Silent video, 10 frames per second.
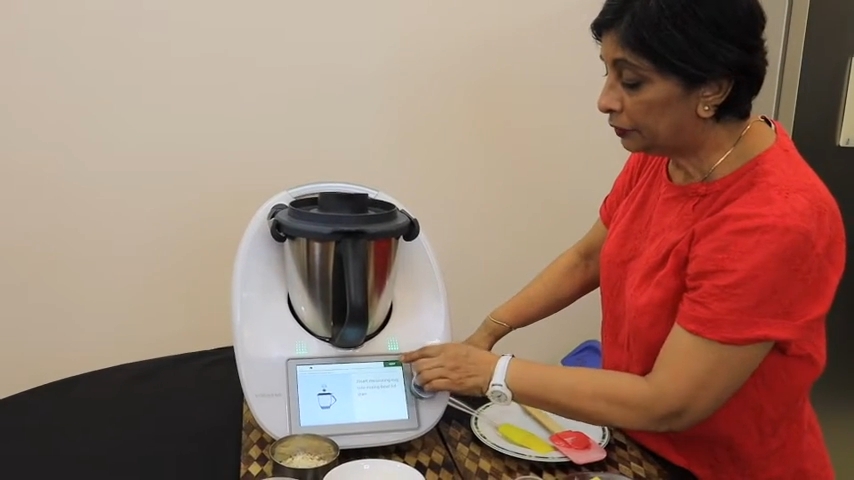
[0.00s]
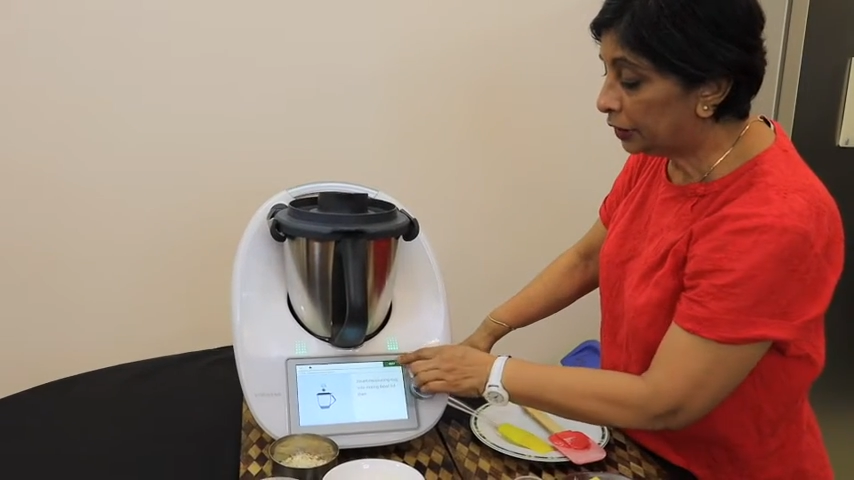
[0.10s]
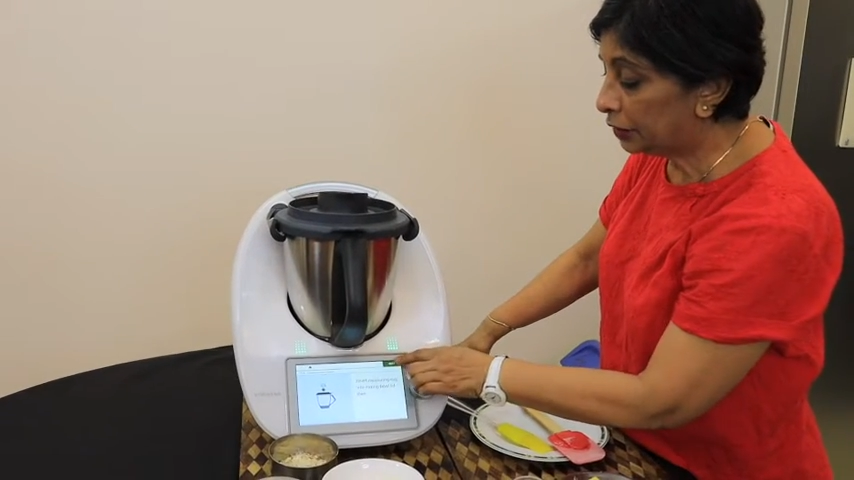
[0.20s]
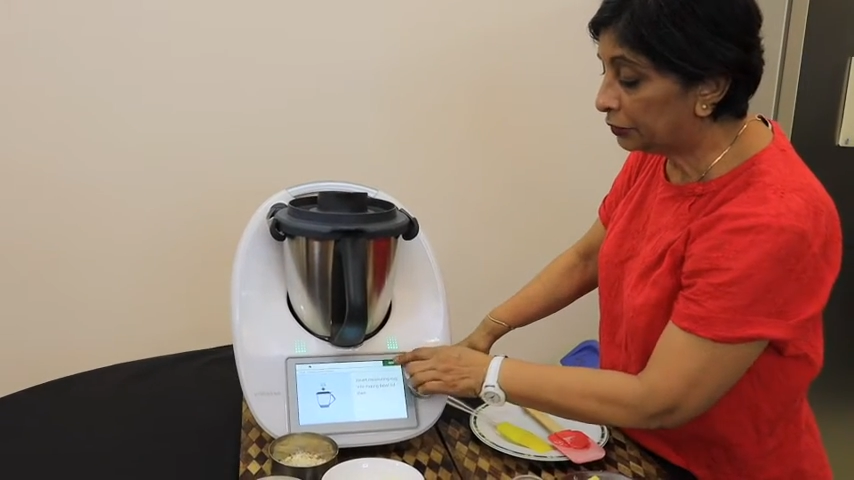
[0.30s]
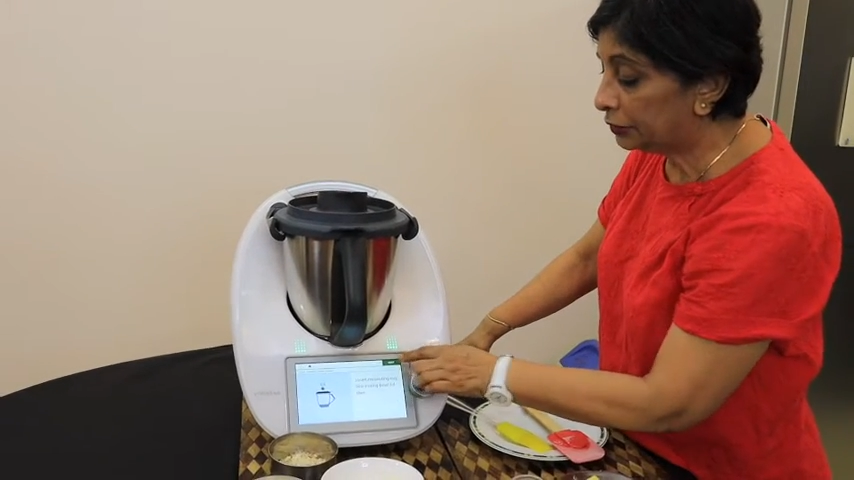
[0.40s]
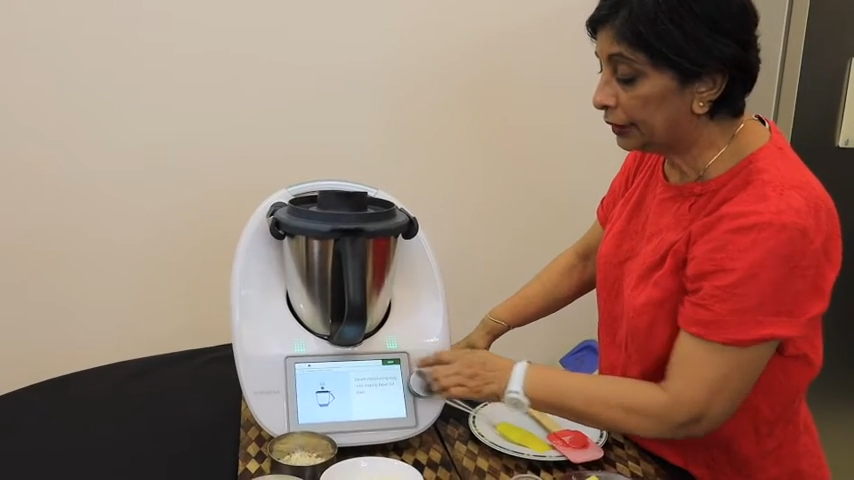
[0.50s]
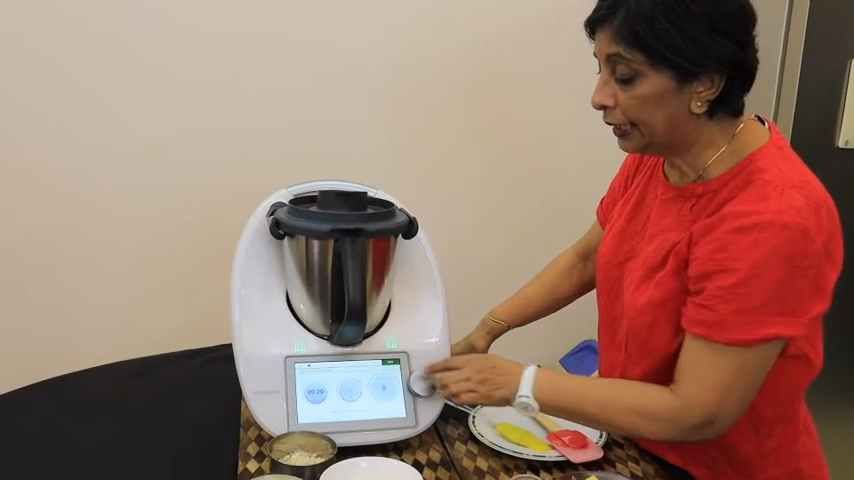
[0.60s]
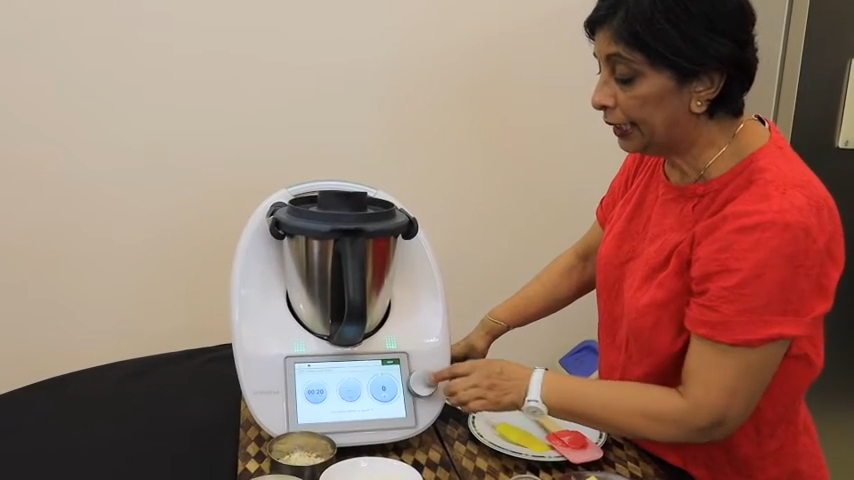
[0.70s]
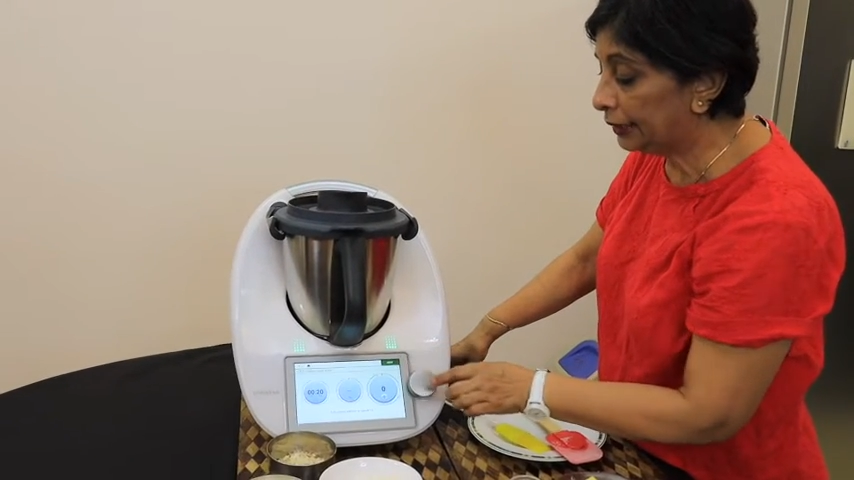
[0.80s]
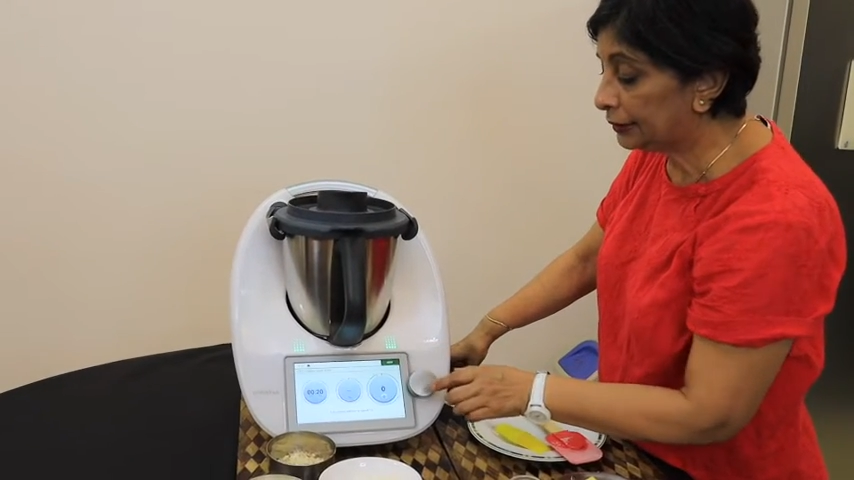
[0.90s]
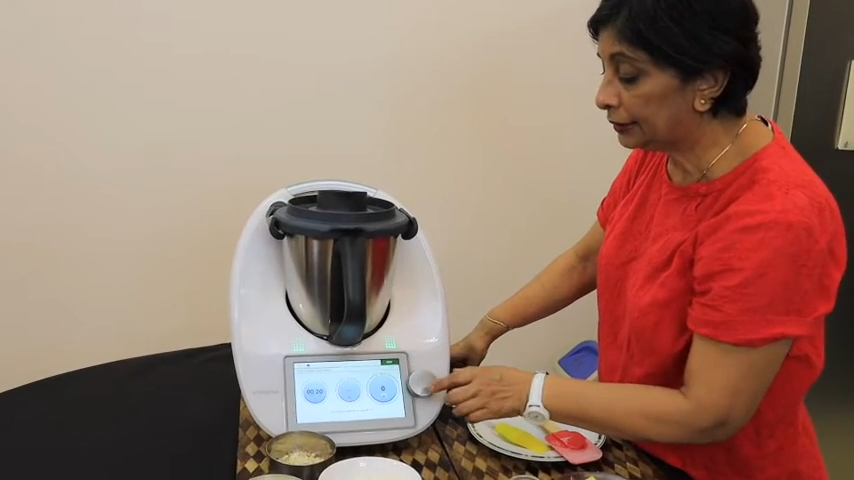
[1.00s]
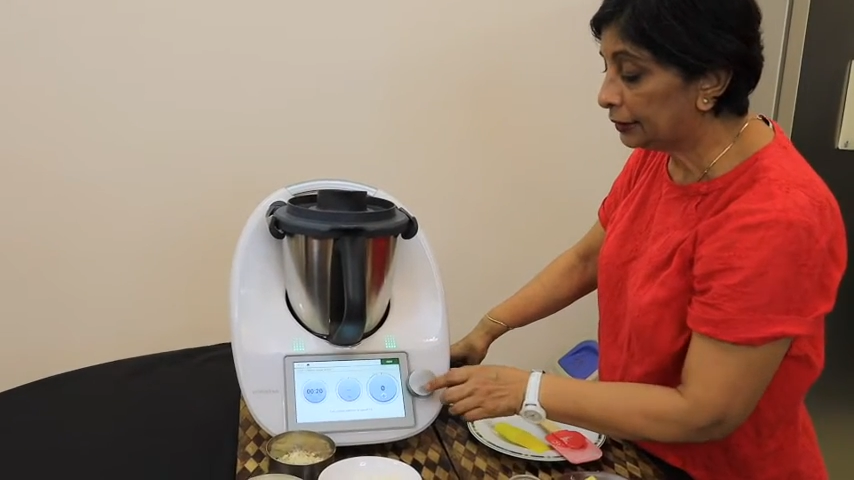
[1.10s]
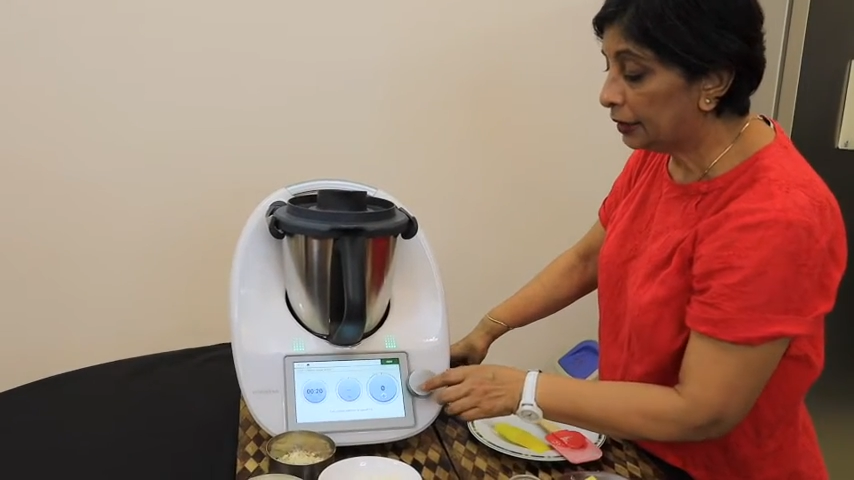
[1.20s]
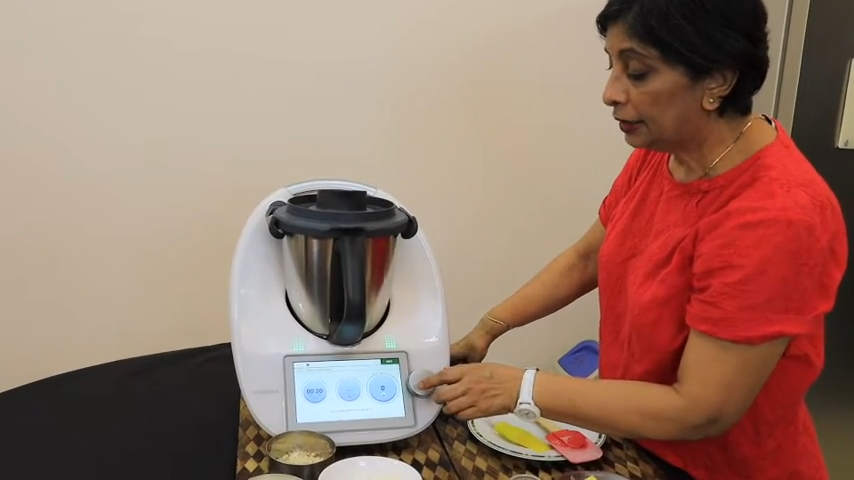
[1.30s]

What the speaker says: we go to next.